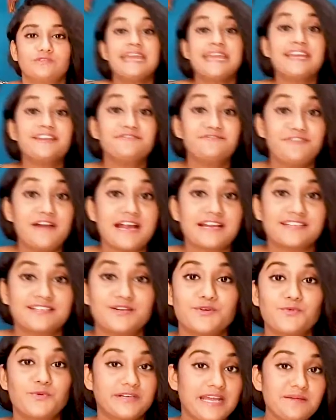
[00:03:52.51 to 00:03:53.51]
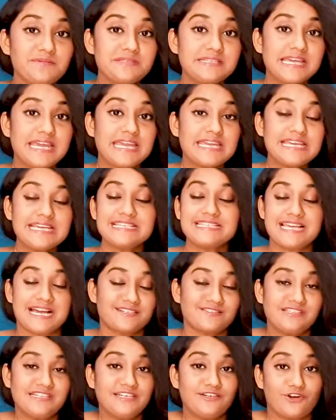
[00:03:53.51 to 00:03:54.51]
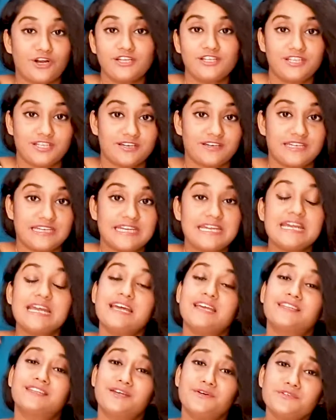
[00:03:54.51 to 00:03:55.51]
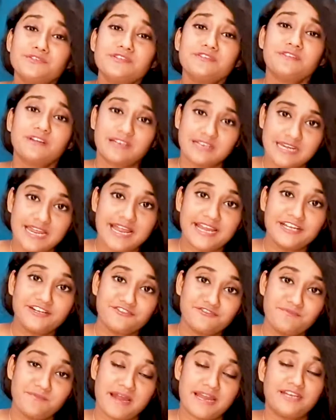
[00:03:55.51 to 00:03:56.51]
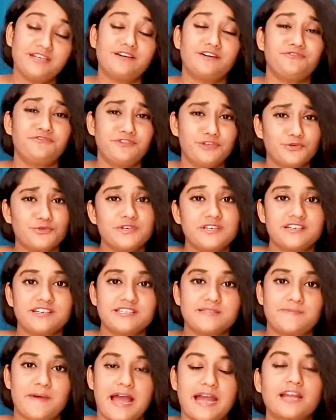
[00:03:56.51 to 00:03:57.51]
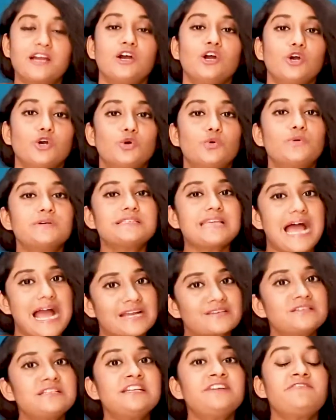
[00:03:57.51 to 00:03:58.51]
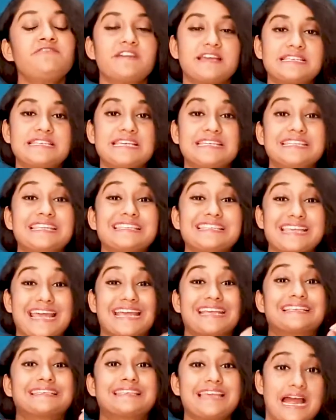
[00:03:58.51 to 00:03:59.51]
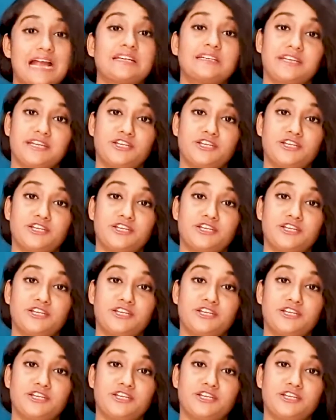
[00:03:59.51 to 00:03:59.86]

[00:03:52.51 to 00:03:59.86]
In fact, what I am saying is actually not theory. There was a client of mine a few years back who was actually facing this exact